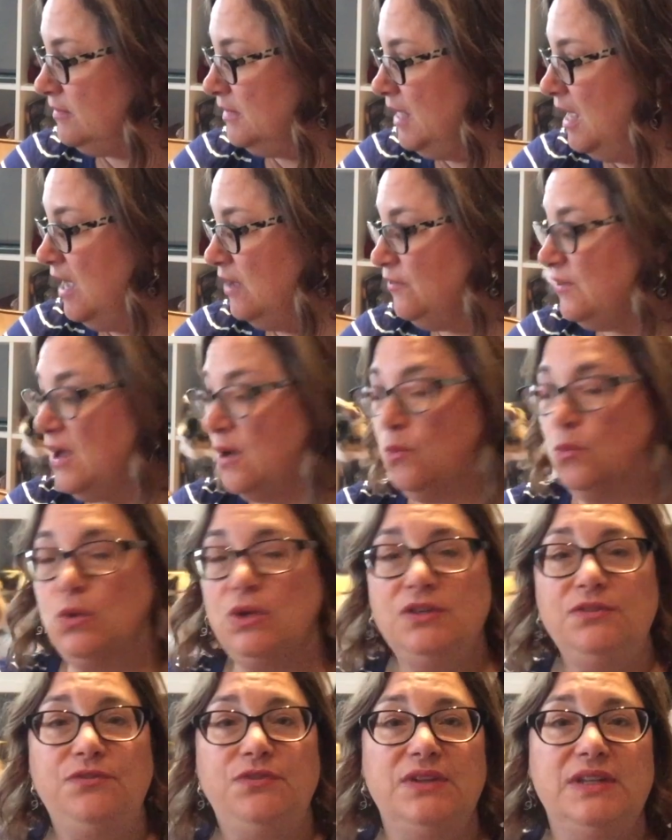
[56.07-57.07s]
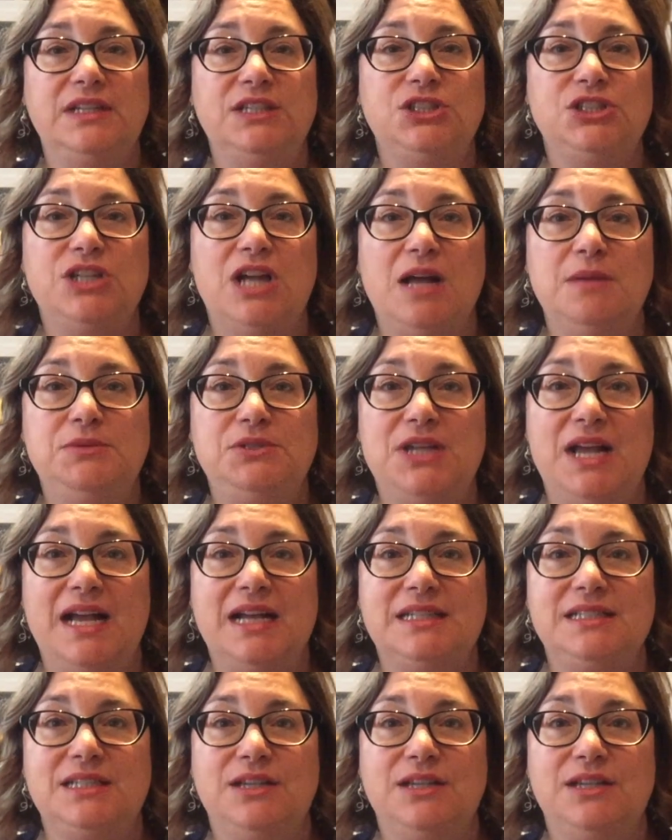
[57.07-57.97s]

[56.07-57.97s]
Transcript: I've got one finished object,